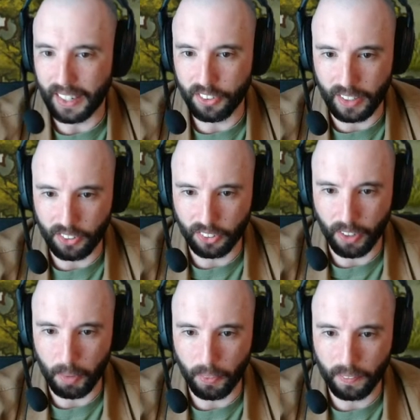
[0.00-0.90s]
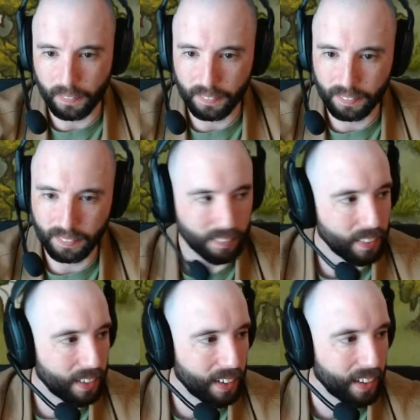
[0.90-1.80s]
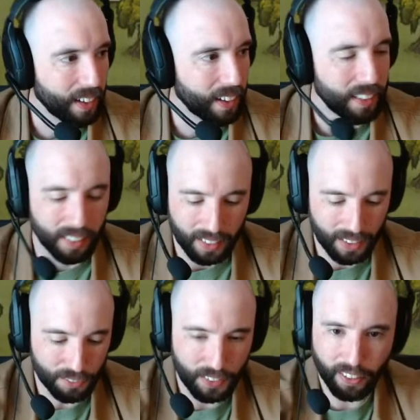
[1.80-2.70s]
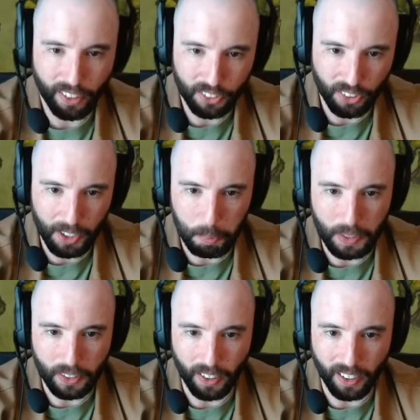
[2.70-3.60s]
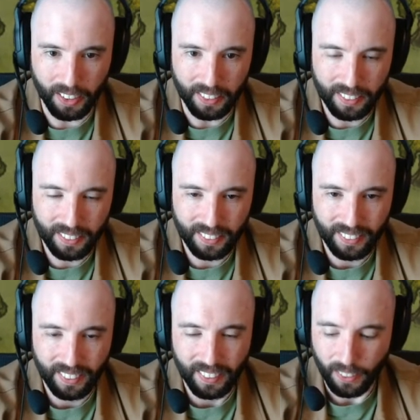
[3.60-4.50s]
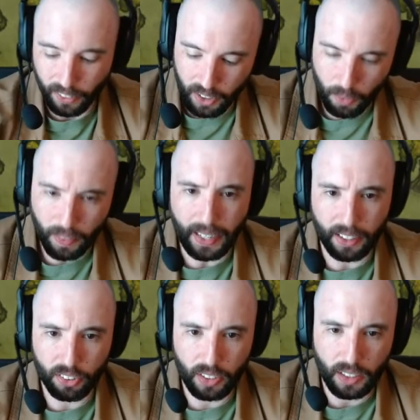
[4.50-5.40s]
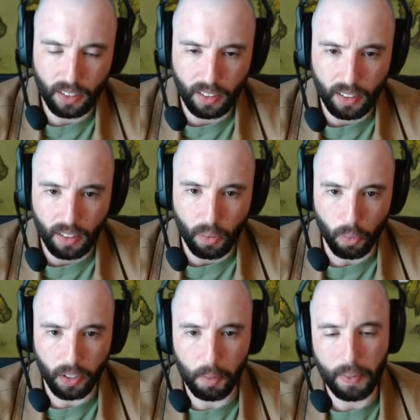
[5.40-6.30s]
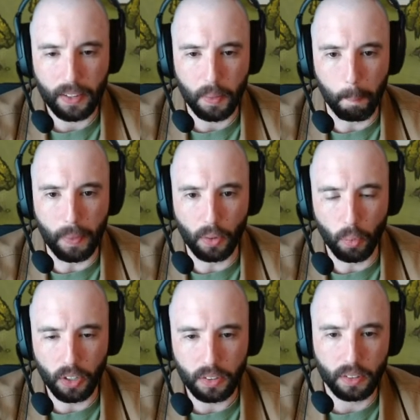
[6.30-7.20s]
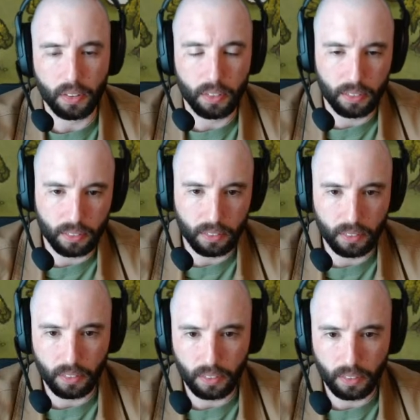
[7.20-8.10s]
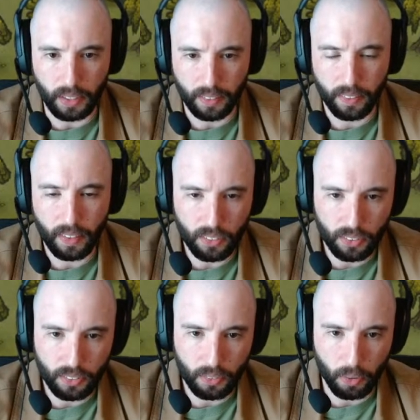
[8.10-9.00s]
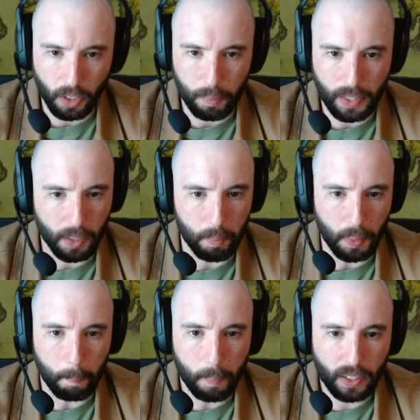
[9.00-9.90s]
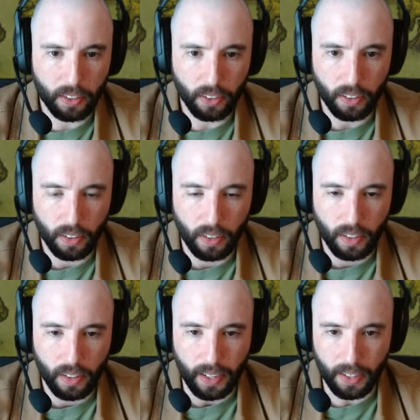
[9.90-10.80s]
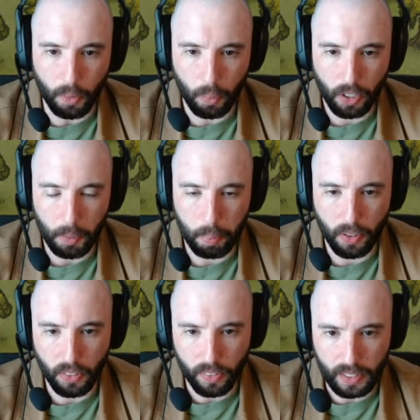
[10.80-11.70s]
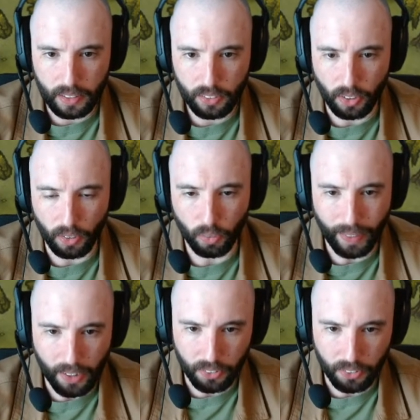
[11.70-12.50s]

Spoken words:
tree is incredible. Inferior trees, be gone. Or you know what, actually? We're going to make the big one like this. We're going to make it a bit bigger. And then we're going to put these around